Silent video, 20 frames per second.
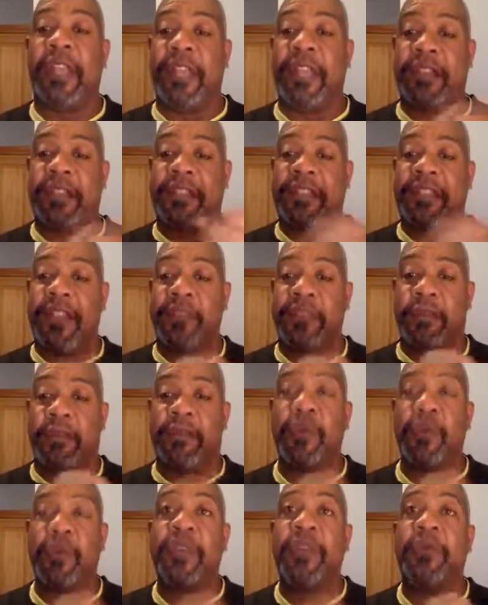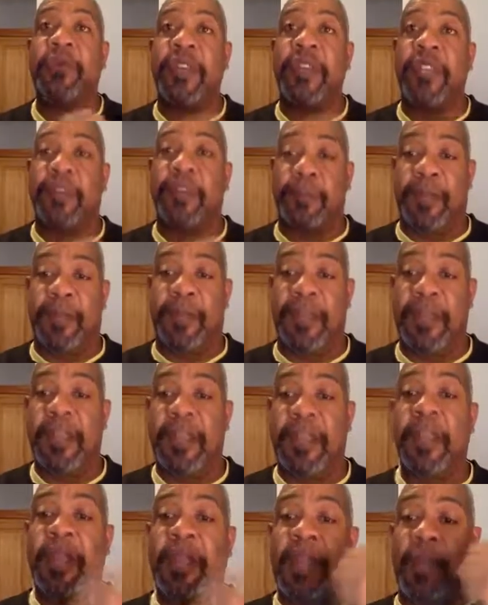in the center of who you need to be
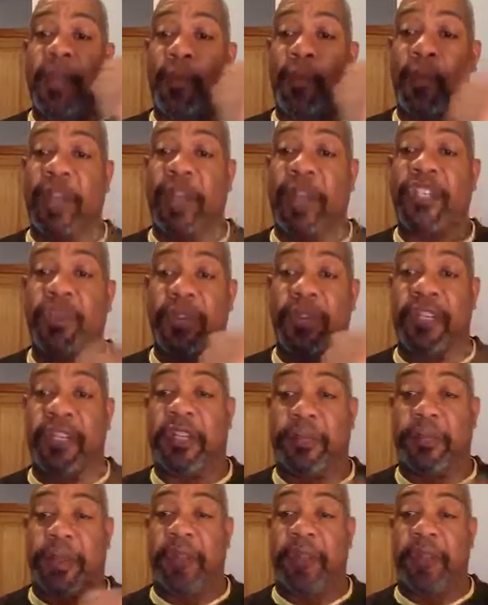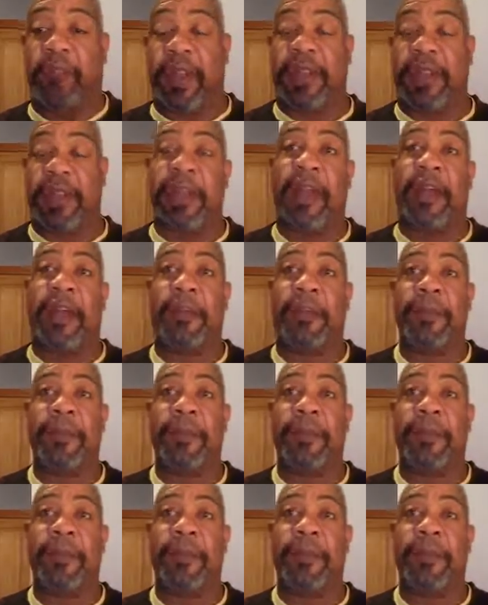and what you need to be right now.